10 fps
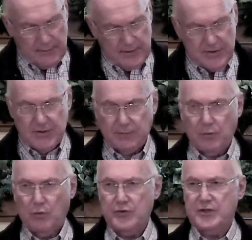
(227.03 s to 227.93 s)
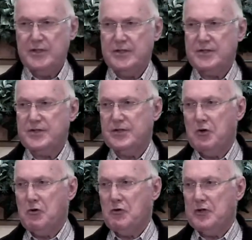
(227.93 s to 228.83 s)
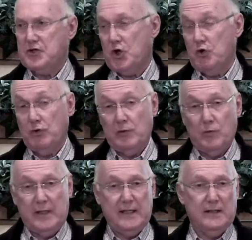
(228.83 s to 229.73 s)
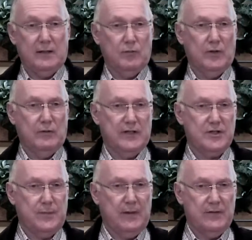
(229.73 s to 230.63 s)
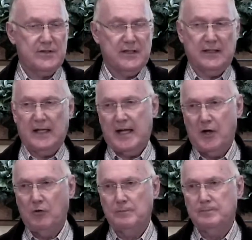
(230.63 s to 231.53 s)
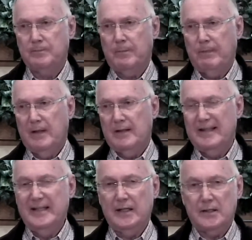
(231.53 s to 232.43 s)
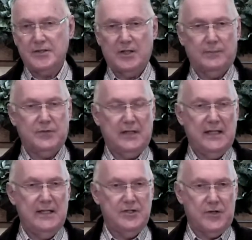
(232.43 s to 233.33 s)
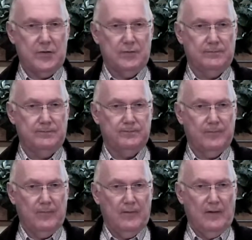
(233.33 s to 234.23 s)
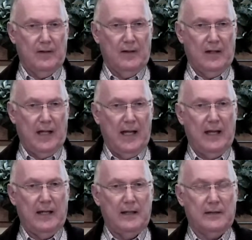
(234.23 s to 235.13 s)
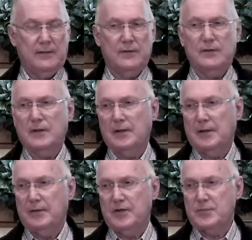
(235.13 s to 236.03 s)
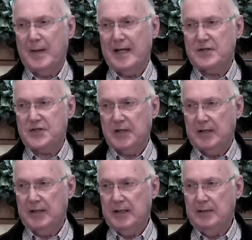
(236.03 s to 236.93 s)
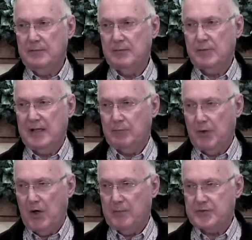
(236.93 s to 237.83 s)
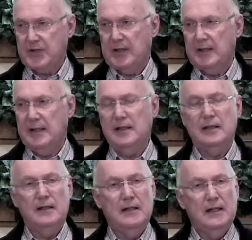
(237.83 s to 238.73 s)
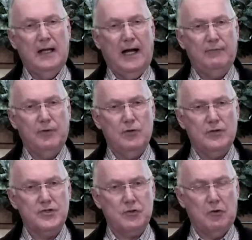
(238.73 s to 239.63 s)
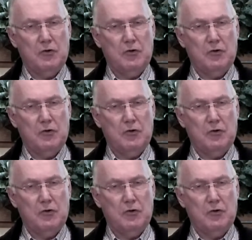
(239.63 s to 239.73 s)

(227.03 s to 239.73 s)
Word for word: this, of course, is known as Holy Week that we're experiencing now, leading us up to Easter. And uh, this past Sunday, being Palm Sunday, I focused